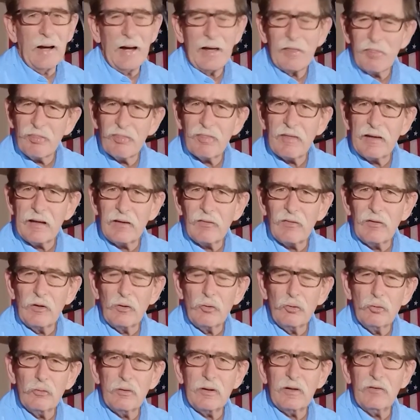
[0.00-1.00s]
it. I think that
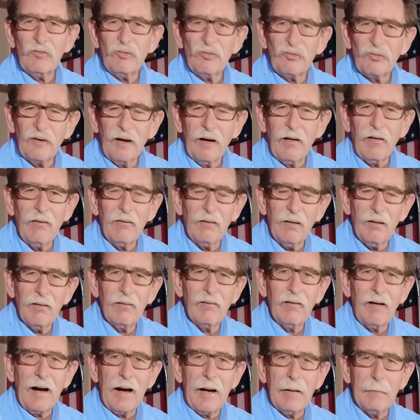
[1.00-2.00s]
you could sell a
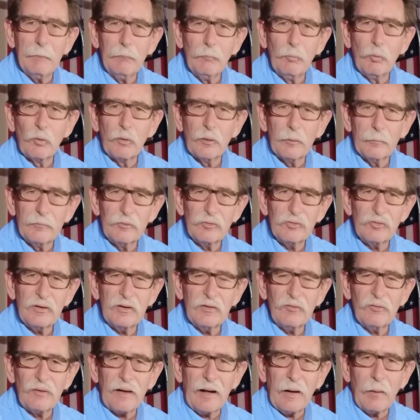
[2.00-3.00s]
lot more
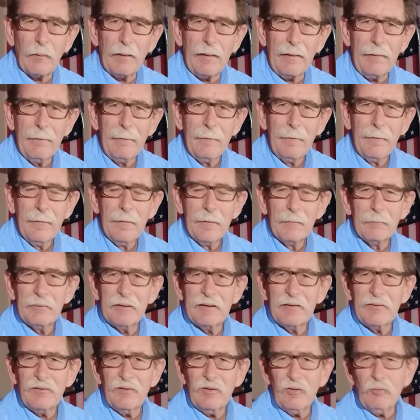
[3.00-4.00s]
machines that way.
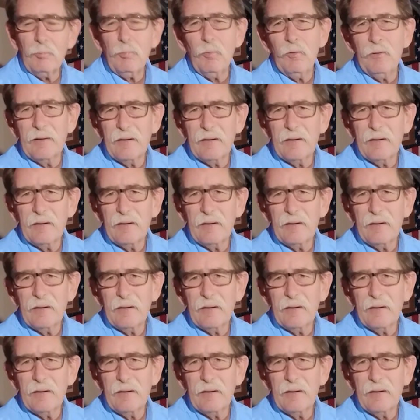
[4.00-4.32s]
But at this